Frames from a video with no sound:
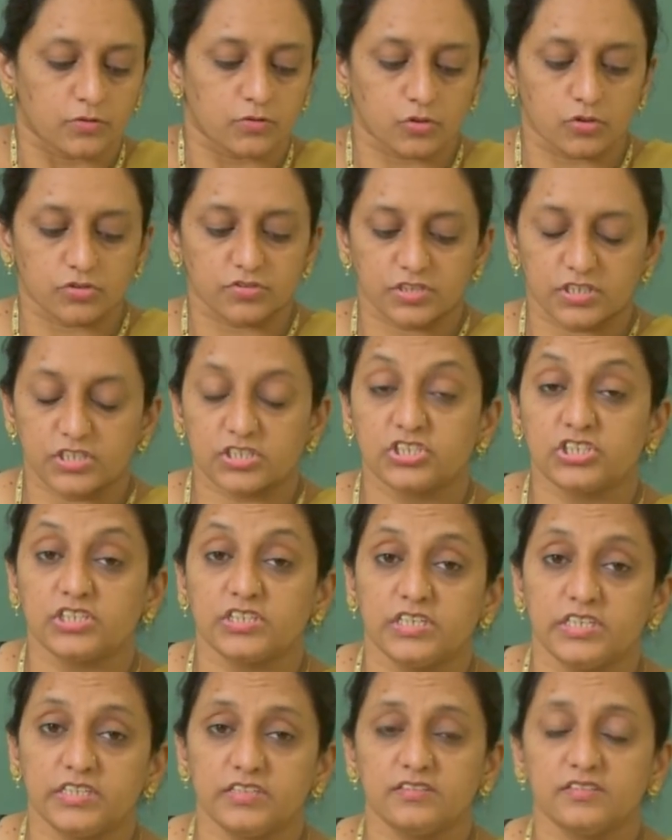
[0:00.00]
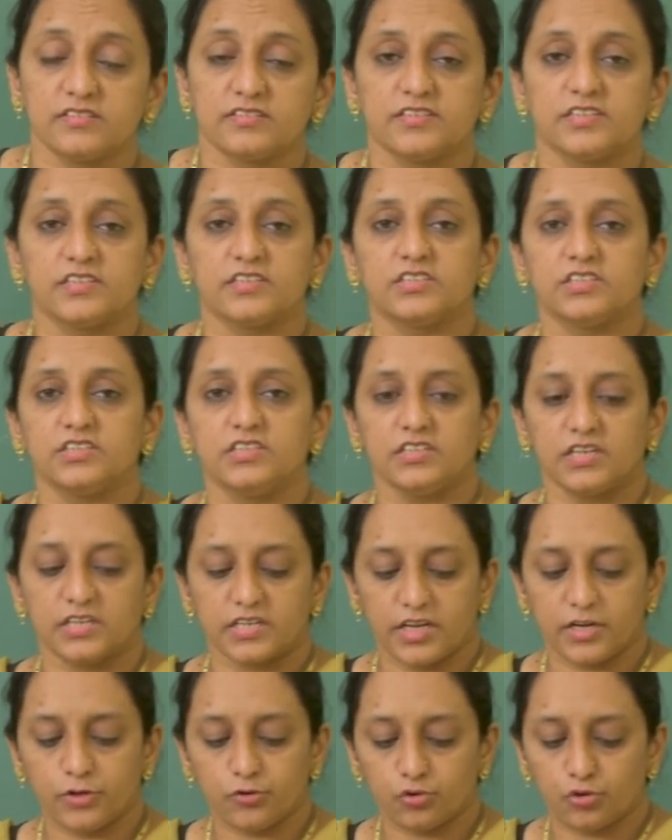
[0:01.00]
So surgery, it is a surgery
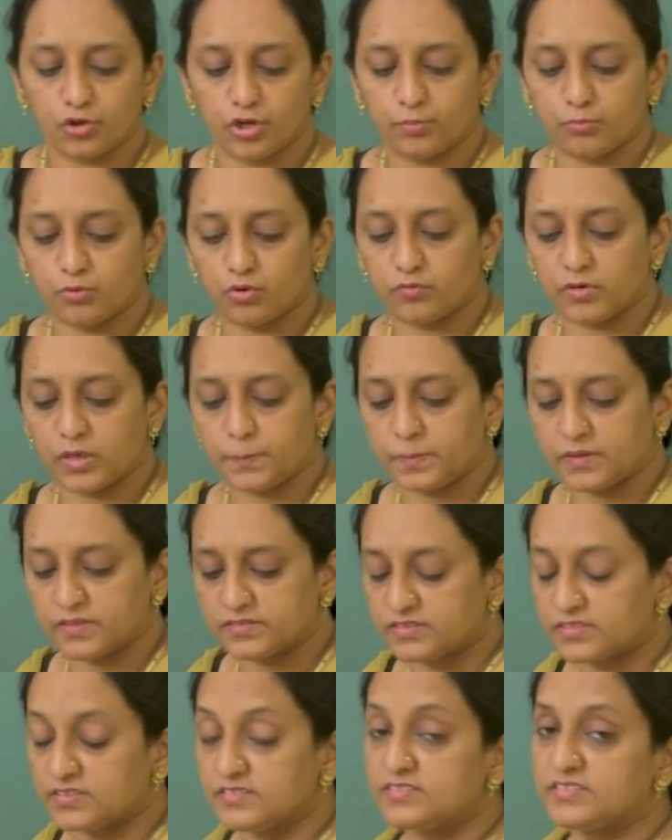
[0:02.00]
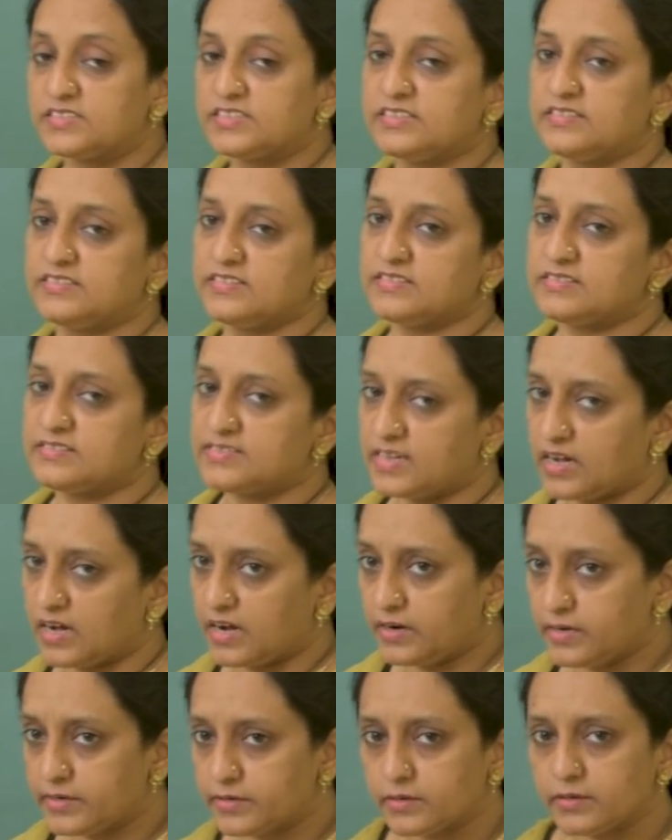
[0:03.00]
again to remove a person's diseased
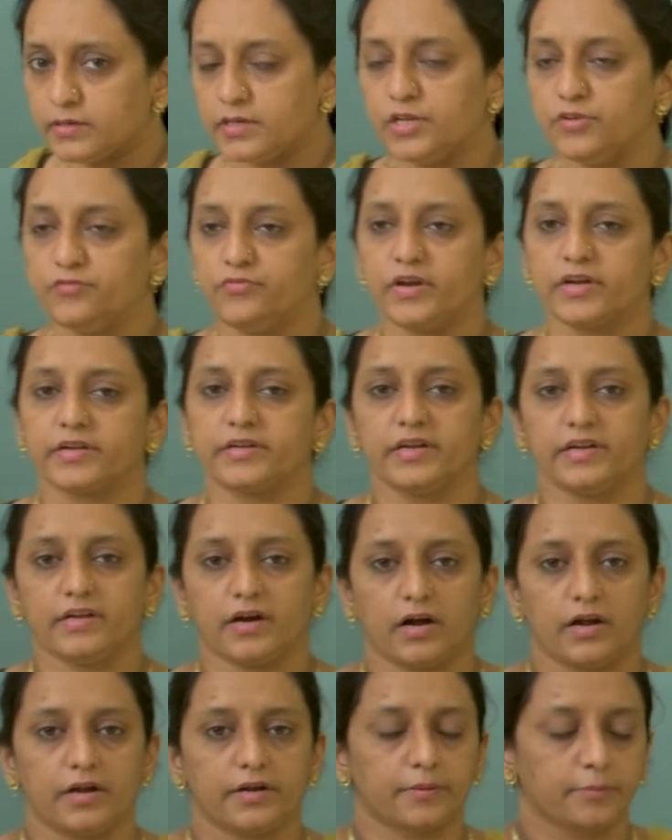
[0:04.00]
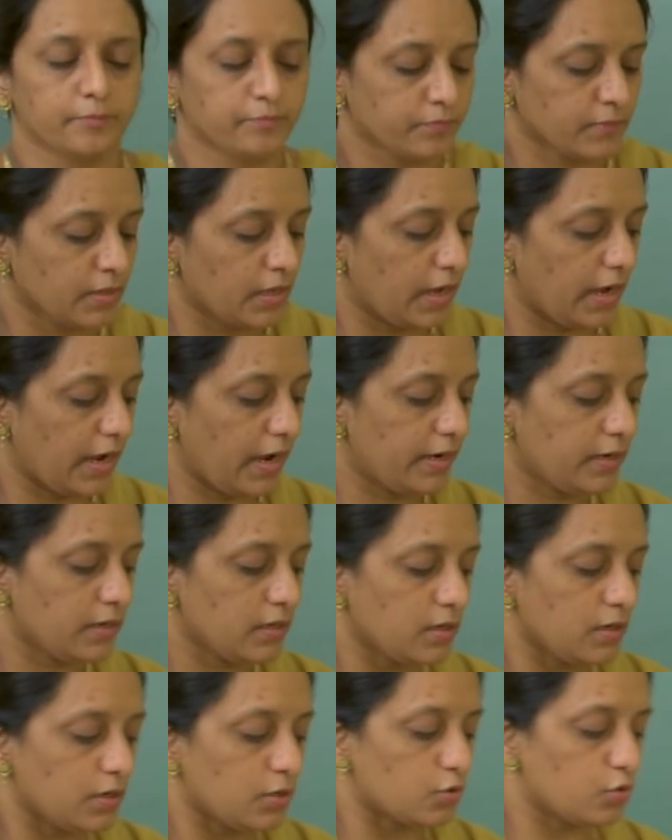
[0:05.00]
heart, infected heart,
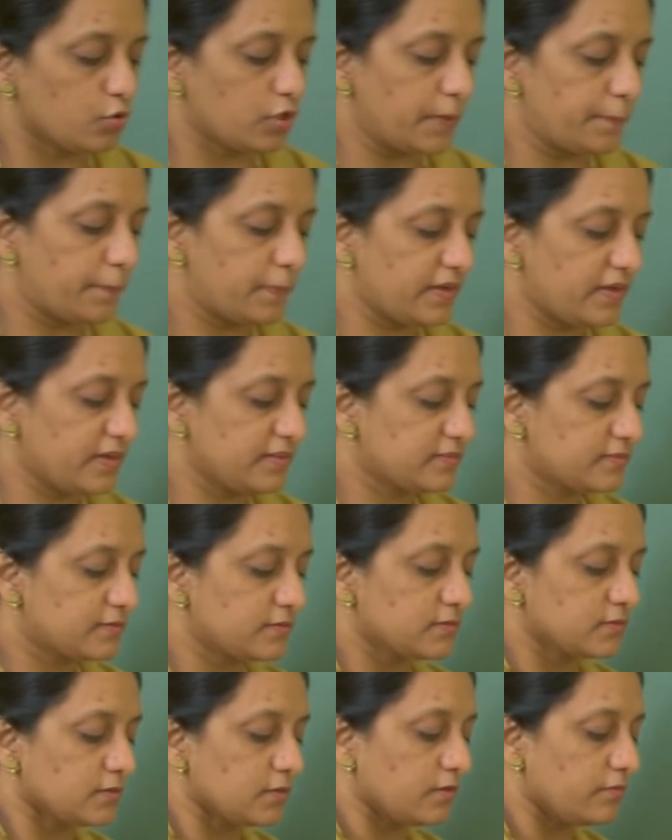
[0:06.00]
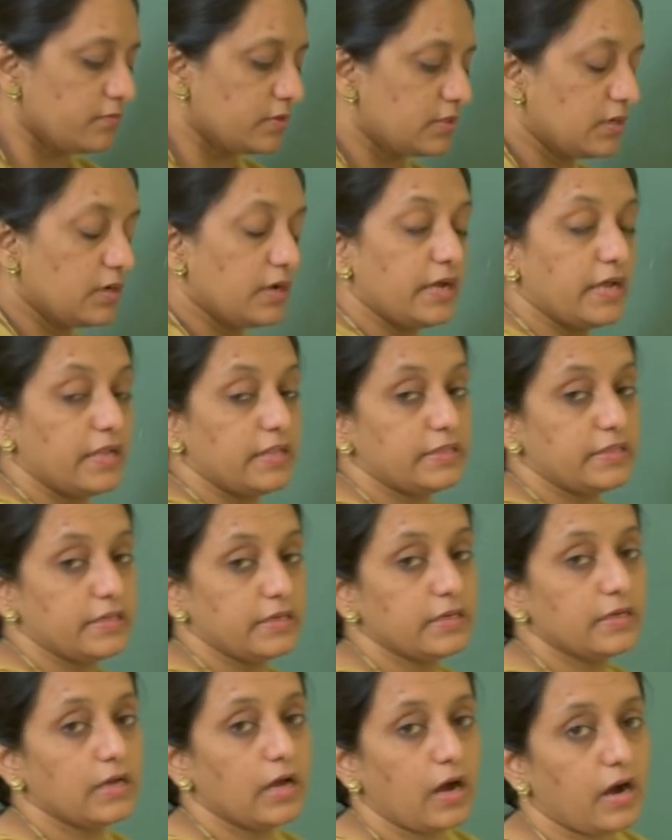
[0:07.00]
and to replace with a
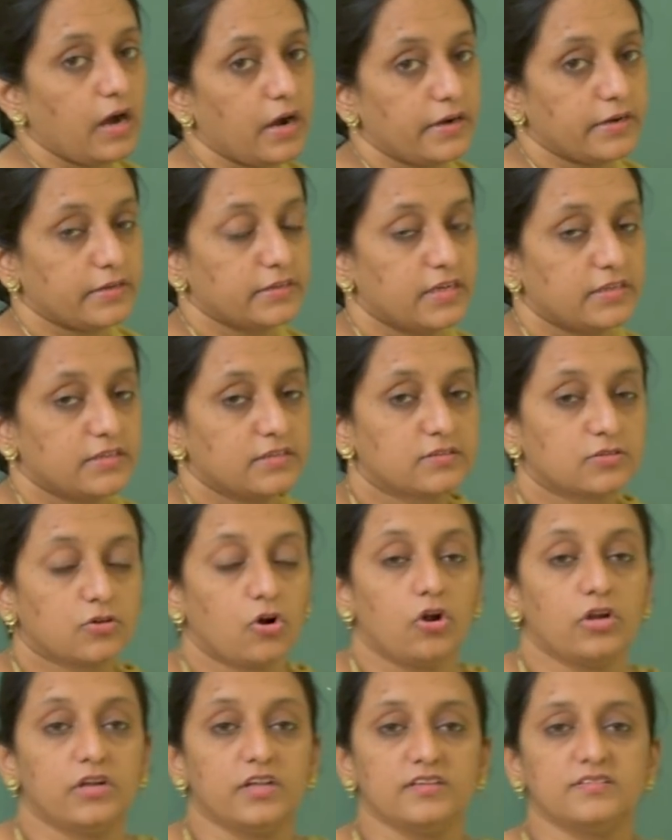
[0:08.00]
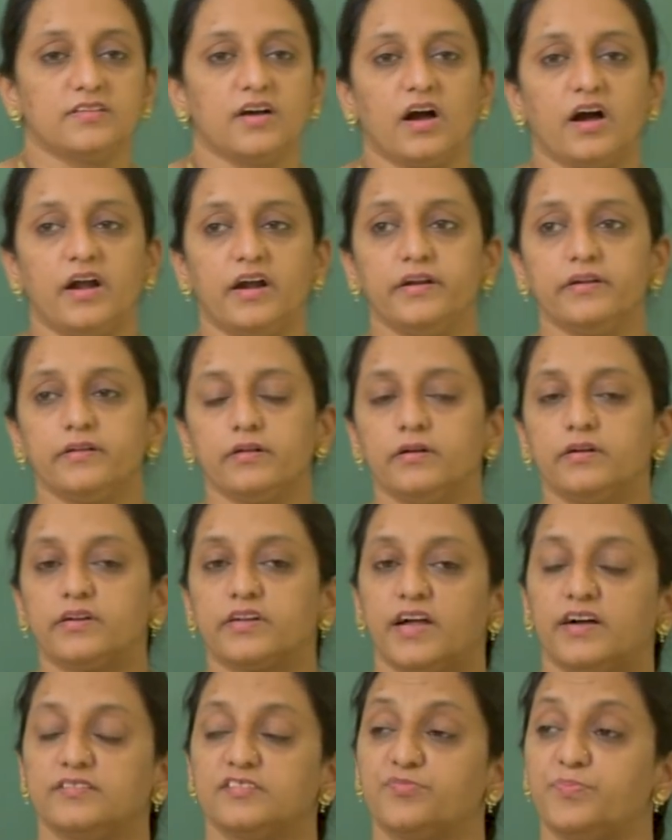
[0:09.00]
healthy heart. That is called as heart
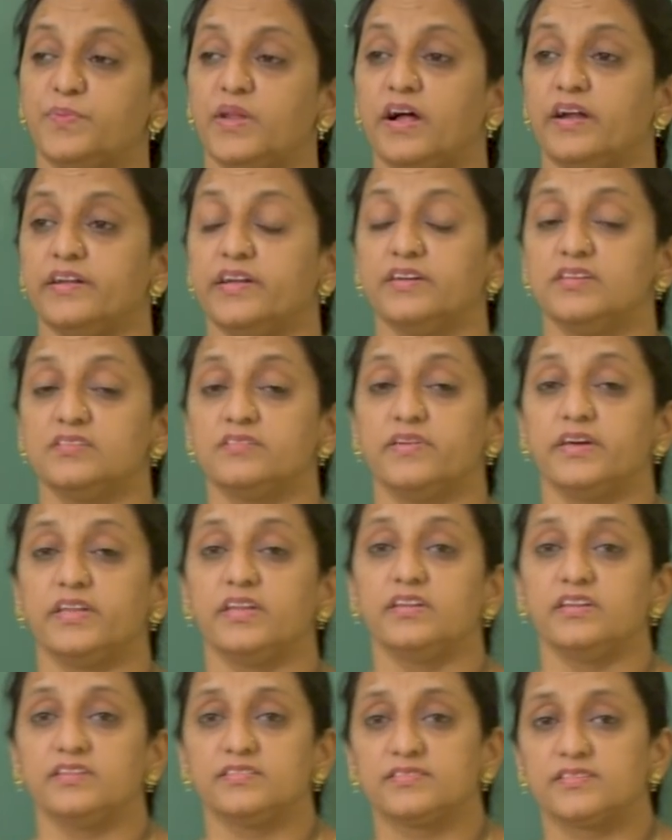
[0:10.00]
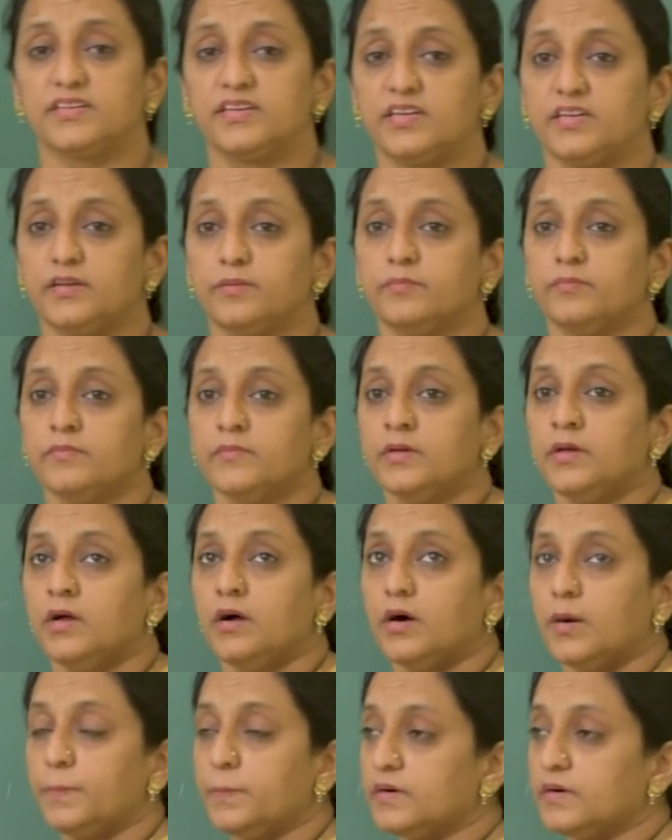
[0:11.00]
transplant. It is very risky. A